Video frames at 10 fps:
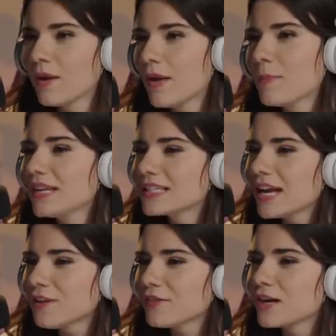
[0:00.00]
But it's
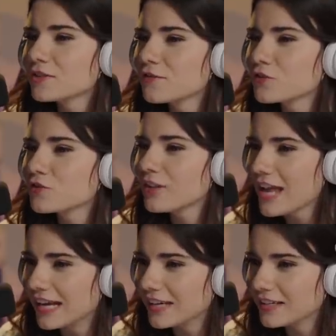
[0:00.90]
kind of a controversial
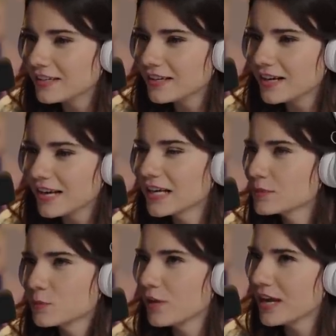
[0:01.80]
line, I
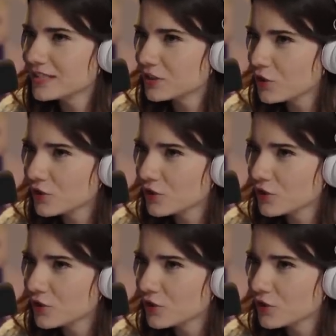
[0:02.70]
guess, between guys and